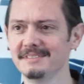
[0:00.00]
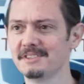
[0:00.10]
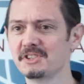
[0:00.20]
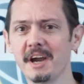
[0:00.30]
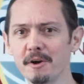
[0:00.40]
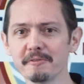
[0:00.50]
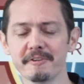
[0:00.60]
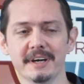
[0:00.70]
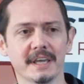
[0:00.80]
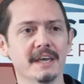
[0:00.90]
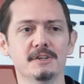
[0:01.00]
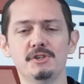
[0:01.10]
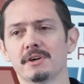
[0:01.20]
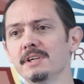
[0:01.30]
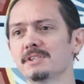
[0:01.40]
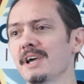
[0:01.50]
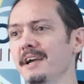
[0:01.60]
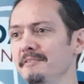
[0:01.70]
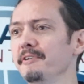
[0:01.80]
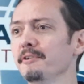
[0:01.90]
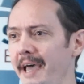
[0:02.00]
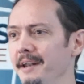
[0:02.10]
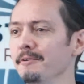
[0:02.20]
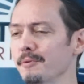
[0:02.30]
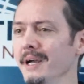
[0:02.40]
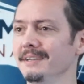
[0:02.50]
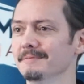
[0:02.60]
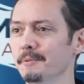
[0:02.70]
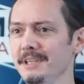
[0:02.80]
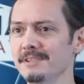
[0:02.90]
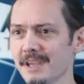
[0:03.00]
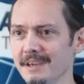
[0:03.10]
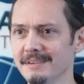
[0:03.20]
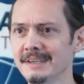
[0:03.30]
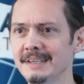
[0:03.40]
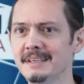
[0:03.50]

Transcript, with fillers: It's terrifying. Jerry Seinfeld had it right when he said,